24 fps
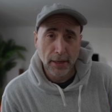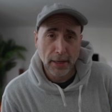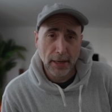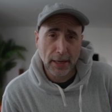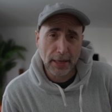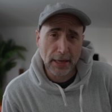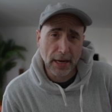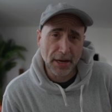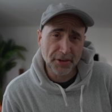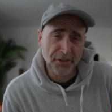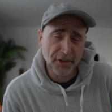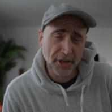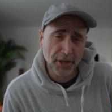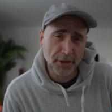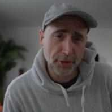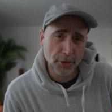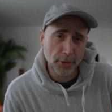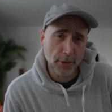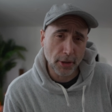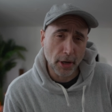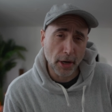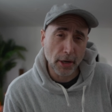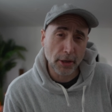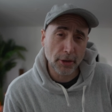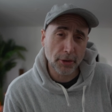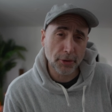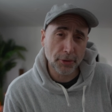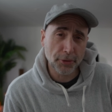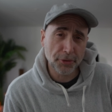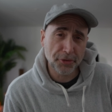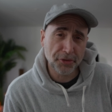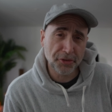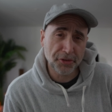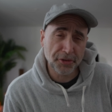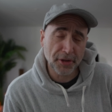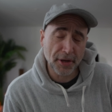Hey guys, how you doing? Uncle
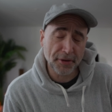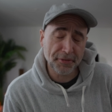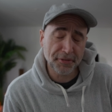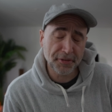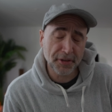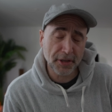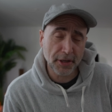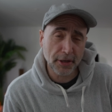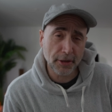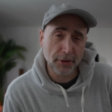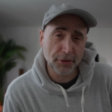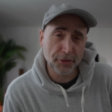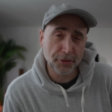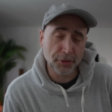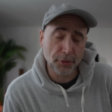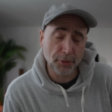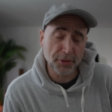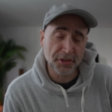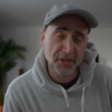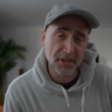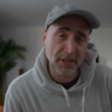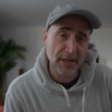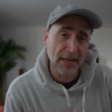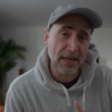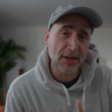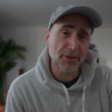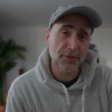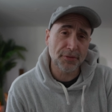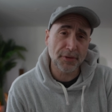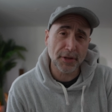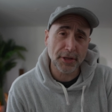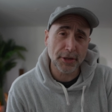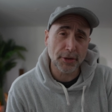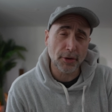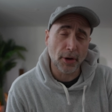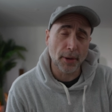Stef here. So in today's
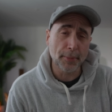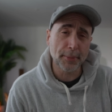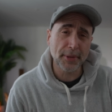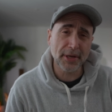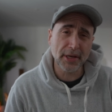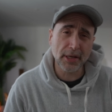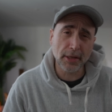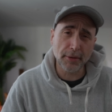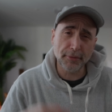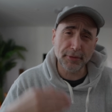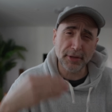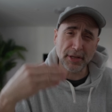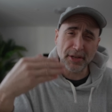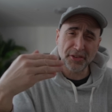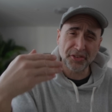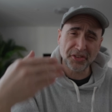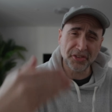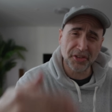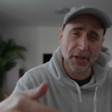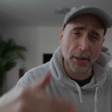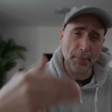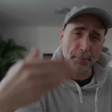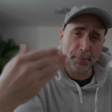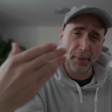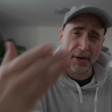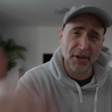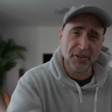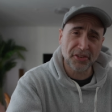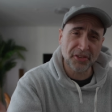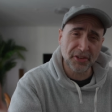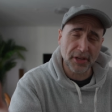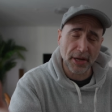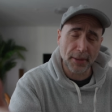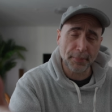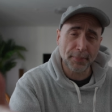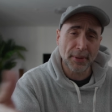video, I'm going to give you the
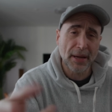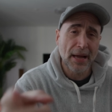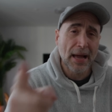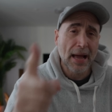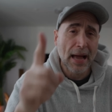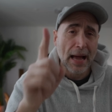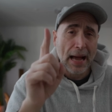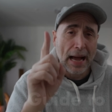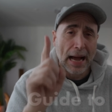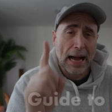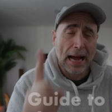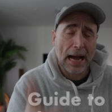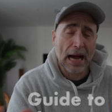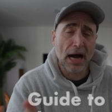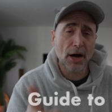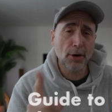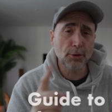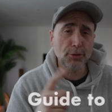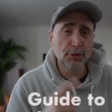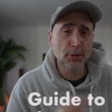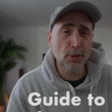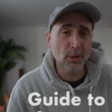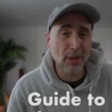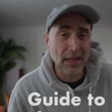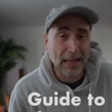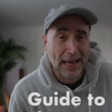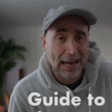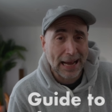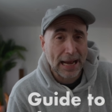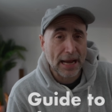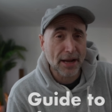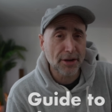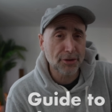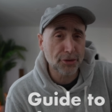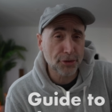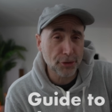step-by-step -step how to
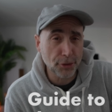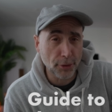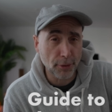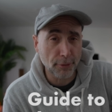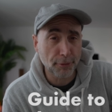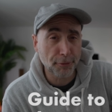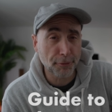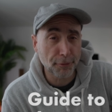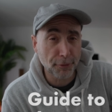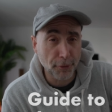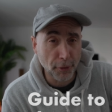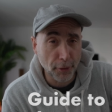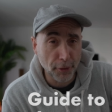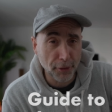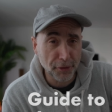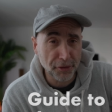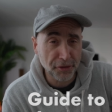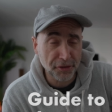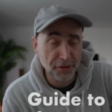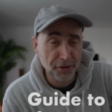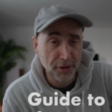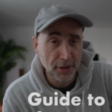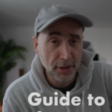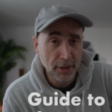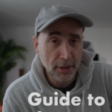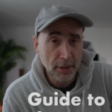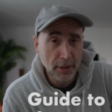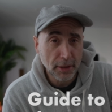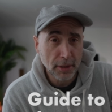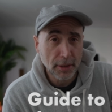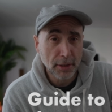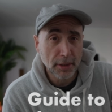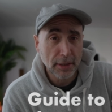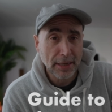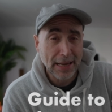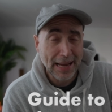land your first
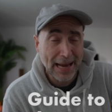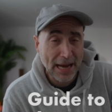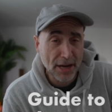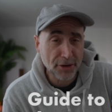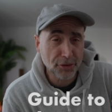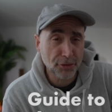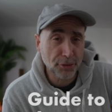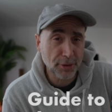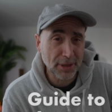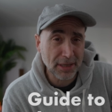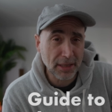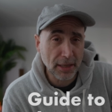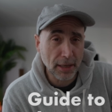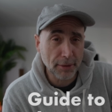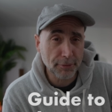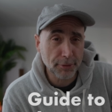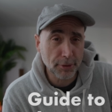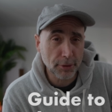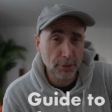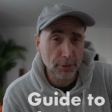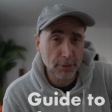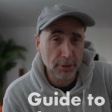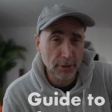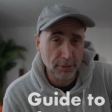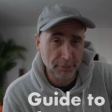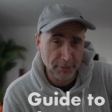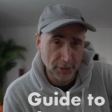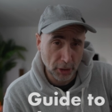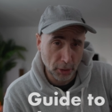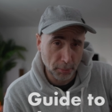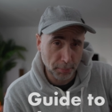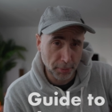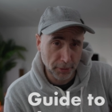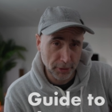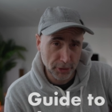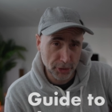entry-level
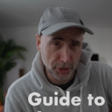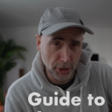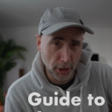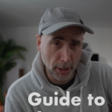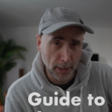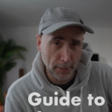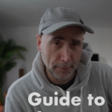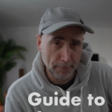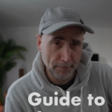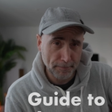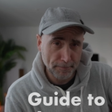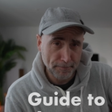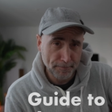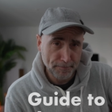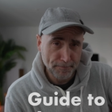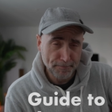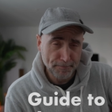developer job